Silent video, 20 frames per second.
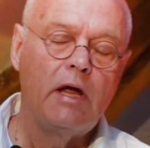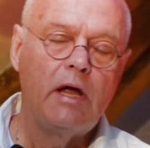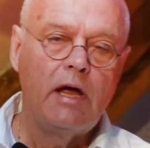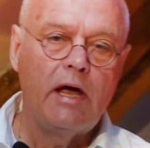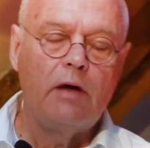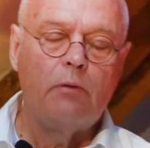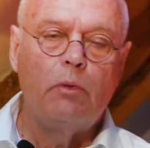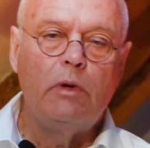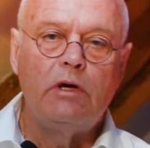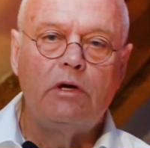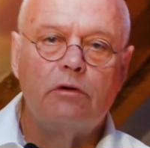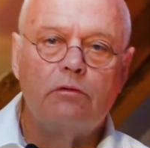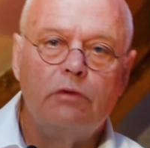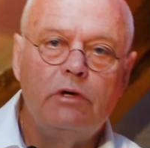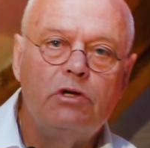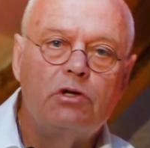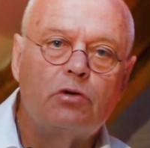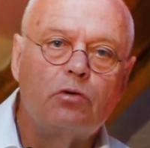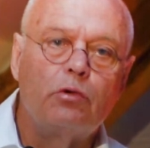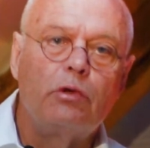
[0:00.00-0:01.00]
And we can
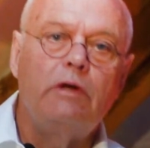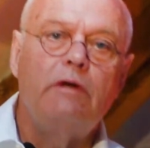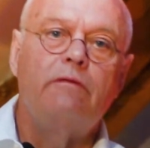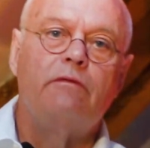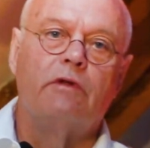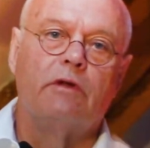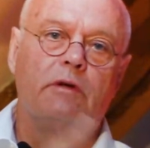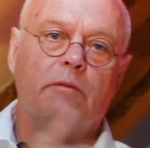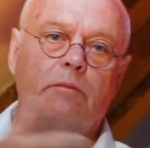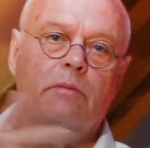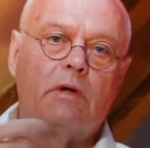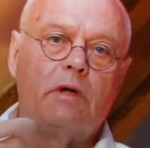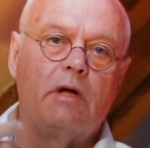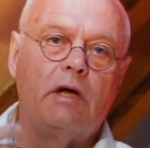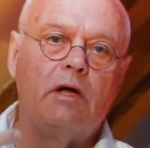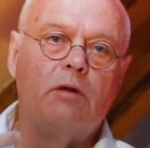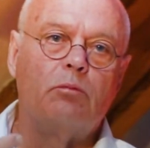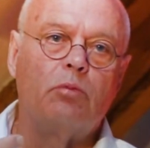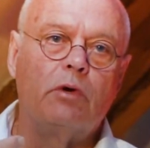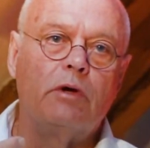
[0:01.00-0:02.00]
retrieve them
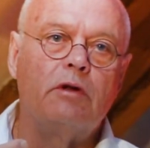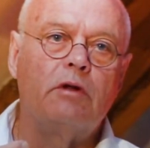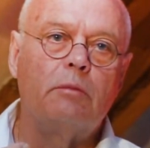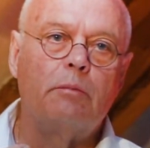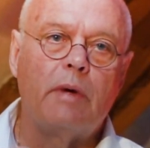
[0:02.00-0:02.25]
and bring them